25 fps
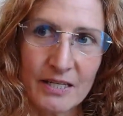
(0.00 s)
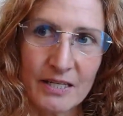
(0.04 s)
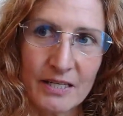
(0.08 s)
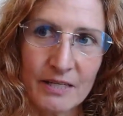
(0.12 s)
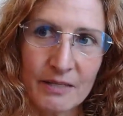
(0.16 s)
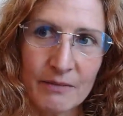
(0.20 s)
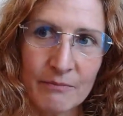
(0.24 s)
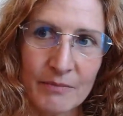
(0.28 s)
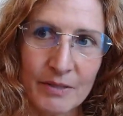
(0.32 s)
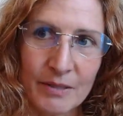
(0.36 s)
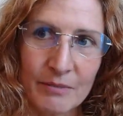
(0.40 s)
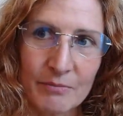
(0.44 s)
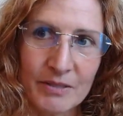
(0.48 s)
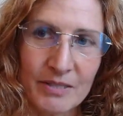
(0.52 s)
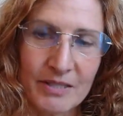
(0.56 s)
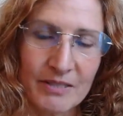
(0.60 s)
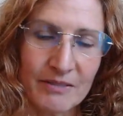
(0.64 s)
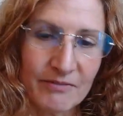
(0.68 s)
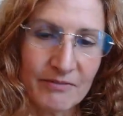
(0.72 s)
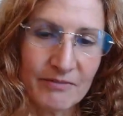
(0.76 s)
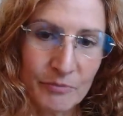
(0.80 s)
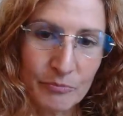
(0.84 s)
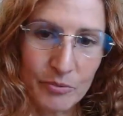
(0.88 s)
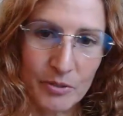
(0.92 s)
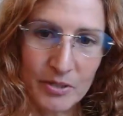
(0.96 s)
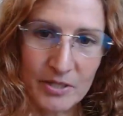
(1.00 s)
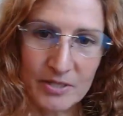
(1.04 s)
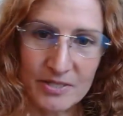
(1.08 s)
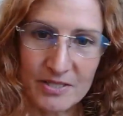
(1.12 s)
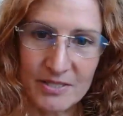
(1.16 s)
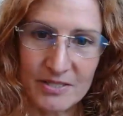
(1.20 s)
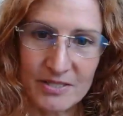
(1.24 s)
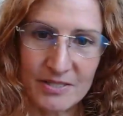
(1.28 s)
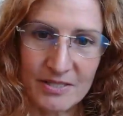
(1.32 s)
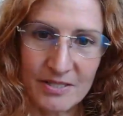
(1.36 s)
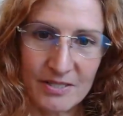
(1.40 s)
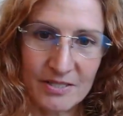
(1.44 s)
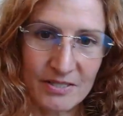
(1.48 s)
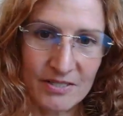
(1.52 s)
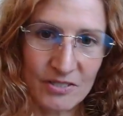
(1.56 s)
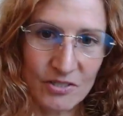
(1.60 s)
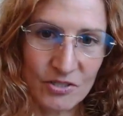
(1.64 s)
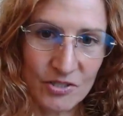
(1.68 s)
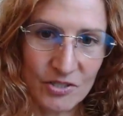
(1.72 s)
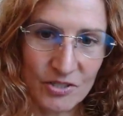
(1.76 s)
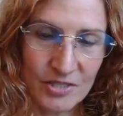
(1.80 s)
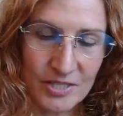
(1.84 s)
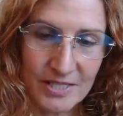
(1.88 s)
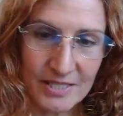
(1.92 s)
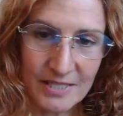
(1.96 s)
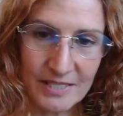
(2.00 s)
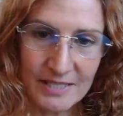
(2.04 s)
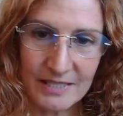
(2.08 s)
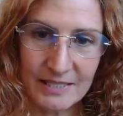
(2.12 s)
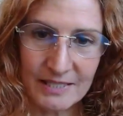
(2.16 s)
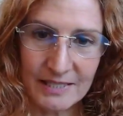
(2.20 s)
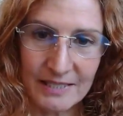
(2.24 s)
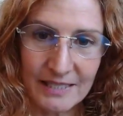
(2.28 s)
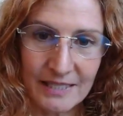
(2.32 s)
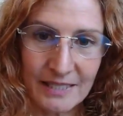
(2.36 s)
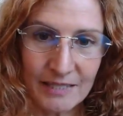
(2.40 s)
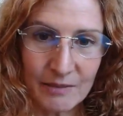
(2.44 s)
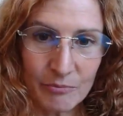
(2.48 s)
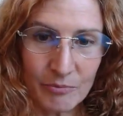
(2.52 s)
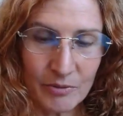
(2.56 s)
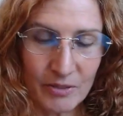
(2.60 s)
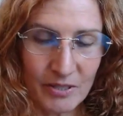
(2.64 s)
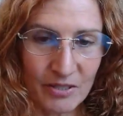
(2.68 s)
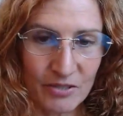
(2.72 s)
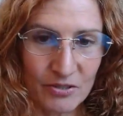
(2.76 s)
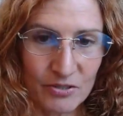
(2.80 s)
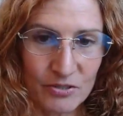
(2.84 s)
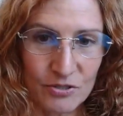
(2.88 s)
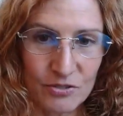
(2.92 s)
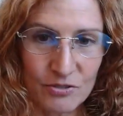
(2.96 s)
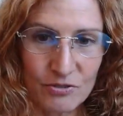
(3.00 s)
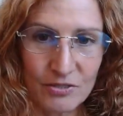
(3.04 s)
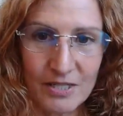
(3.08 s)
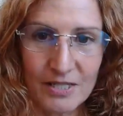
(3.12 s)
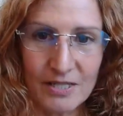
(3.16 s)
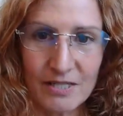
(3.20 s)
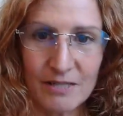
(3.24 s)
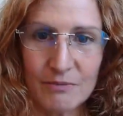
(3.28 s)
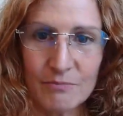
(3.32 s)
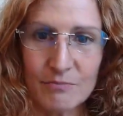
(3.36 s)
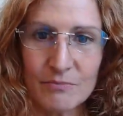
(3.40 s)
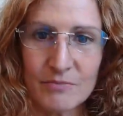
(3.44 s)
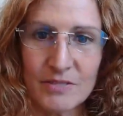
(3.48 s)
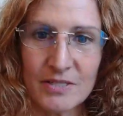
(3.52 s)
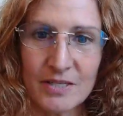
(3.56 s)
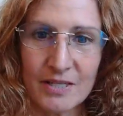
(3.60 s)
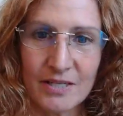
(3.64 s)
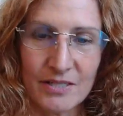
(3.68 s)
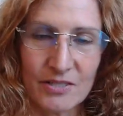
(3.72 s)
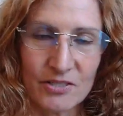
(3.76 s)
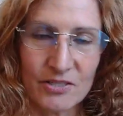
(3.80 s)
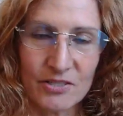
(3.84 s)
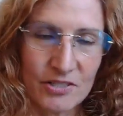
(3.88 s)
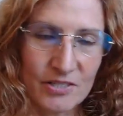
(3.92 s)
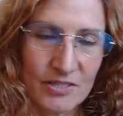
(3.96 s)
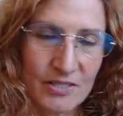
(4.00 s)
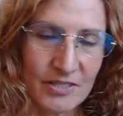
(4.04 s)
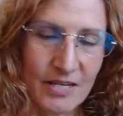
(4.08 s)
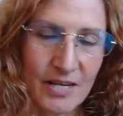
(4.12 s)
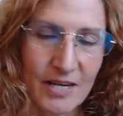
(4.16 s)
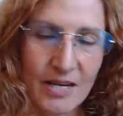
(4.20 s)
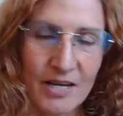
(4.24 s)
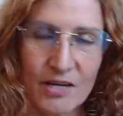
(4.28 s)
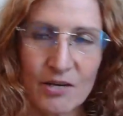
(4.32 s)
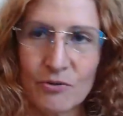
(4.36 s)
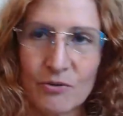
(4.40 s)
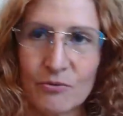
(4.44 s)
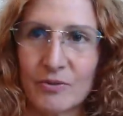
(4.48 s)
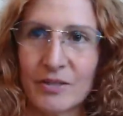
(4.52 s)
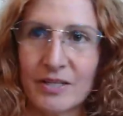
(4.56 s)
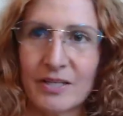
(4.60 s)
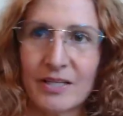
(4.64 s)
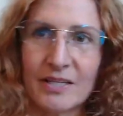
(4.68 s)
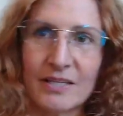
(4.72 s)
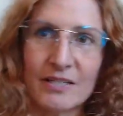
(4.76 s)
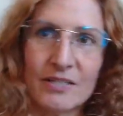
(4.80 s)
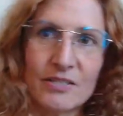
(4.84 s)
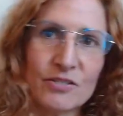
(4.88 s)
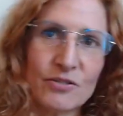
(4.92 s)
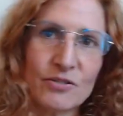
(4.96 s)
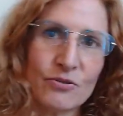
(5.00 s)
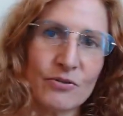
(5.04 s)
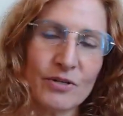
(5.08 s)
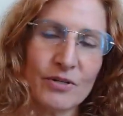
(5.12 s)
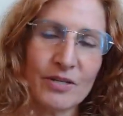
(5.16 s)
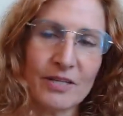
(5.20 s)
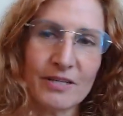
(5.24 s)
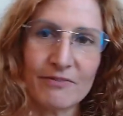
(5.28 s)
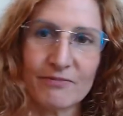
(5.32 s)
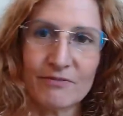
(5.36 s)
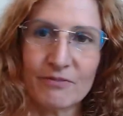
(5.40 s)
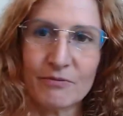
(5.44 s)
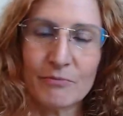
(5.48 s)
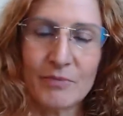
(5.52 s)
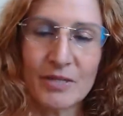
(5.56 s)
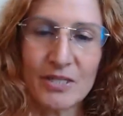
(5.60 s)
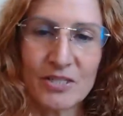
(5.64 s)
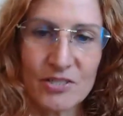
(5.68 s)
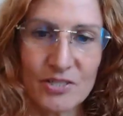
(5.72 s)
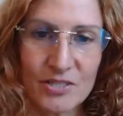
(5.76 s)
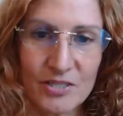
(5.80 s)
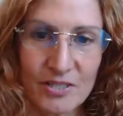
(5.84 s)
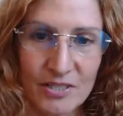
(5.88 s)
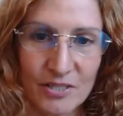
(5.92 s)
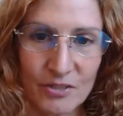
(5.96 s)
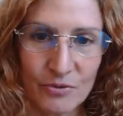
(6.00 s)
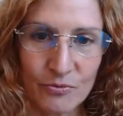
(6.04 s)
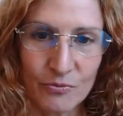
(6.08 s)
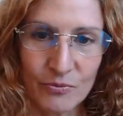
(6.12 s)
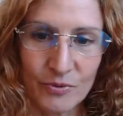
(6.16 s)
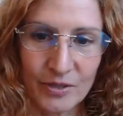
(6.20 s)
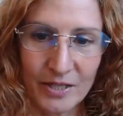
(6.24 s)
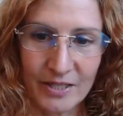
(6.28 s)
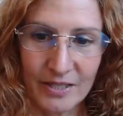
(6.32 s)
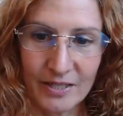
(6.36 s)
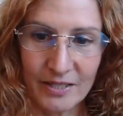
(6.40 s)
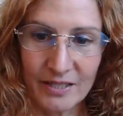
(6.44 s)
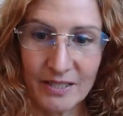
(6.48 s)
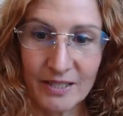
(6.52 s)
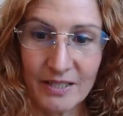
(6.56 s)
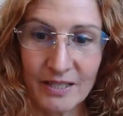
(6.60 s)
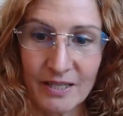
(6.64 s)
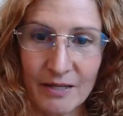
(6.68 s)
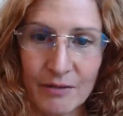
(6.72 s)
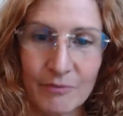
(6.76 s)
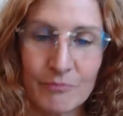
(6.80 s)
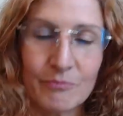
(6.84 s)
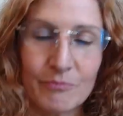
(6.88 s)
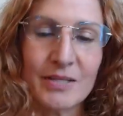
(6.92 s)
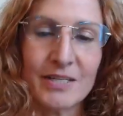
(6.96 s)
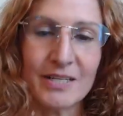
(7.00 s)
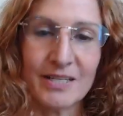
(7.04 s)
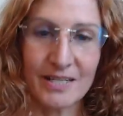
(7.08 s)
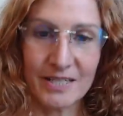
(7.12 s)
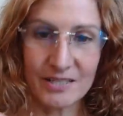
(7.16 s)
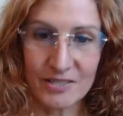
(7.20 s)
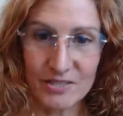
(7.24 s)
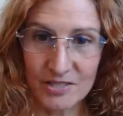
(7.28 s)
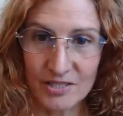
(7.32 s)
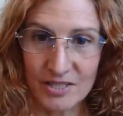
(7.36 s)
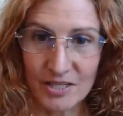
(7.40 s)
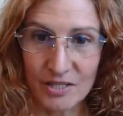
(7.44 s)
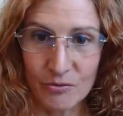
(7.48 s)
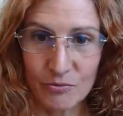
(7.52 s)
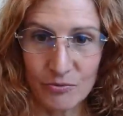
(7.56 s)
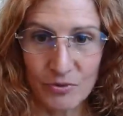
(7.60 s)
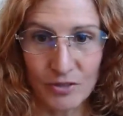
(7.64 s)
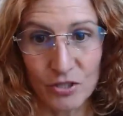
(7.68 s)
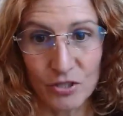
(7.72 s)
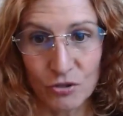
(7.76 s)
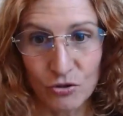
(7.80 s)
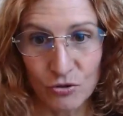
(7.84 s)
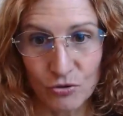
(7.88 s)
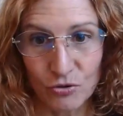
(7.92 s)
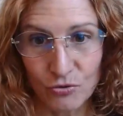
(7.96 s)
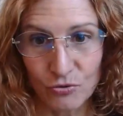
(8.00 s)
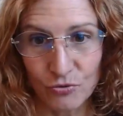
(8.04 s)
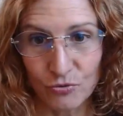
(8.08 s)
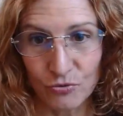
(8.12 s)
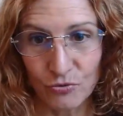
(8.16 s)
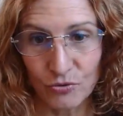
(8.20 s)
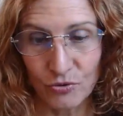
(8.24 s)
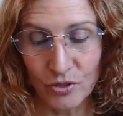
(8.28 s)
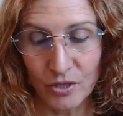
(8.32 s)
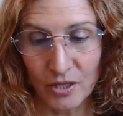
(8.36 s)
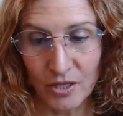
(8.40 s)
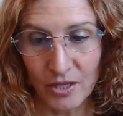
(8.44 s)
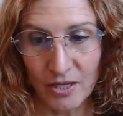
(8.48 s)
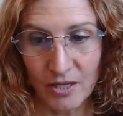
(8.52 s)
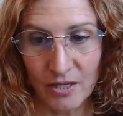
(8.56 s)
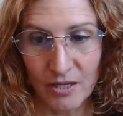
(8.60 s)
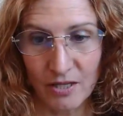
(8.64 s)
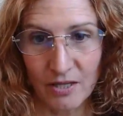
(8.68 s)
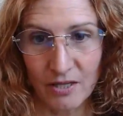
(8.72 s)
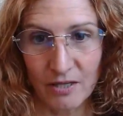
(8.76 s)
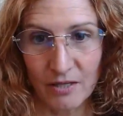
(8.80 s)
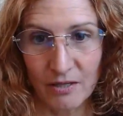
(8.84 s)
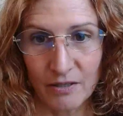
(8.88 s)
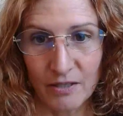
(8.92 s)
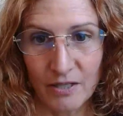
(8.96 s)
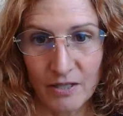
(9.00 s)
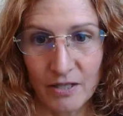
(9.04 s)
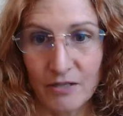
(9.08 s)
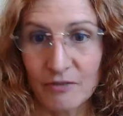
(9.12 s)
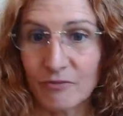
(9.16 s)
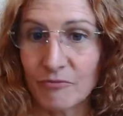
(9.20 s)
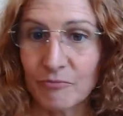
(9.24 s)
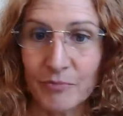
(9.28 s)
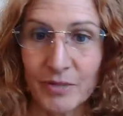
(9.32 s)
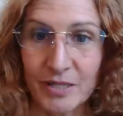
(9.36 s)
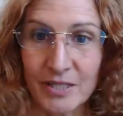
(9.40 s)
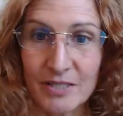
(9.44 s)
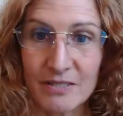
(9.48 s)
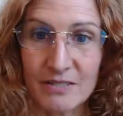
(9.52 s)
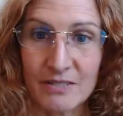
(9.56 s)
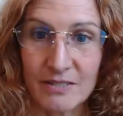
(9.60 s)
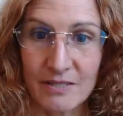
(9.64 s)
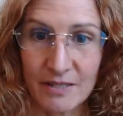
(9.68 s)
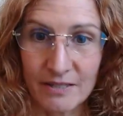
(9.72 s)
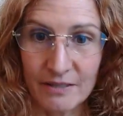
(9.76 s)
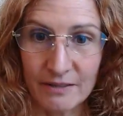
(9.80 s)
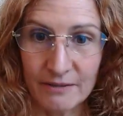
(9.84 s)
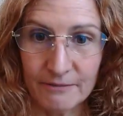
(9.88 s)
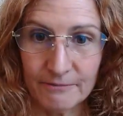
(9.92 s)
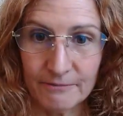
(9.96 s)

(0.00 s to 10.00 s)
maybe even process things in our sleep and our dreams, and just how we integrate information and come the next day with a new kind of mindset.